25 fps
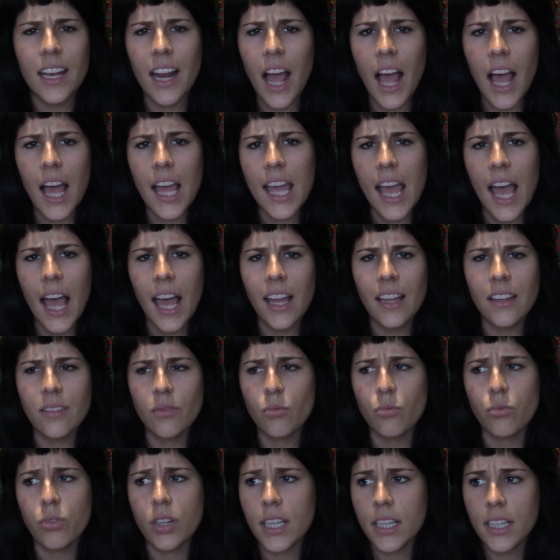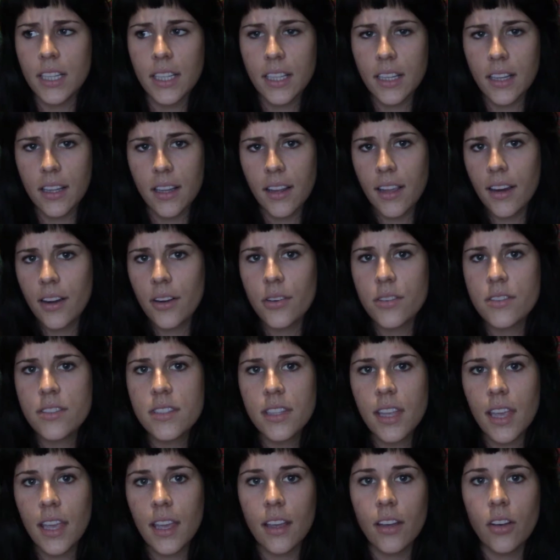I had really clear
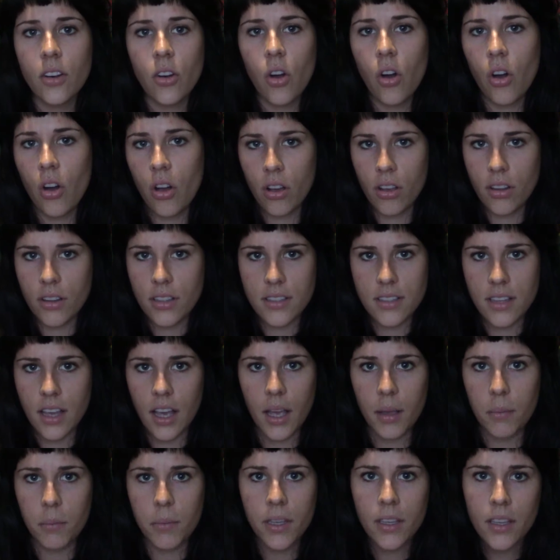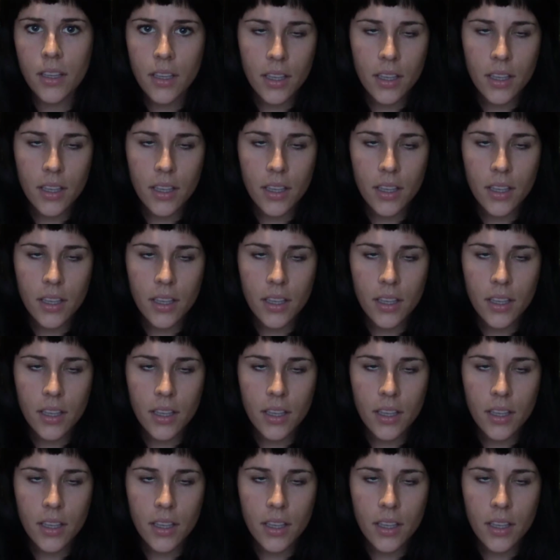skin all the time.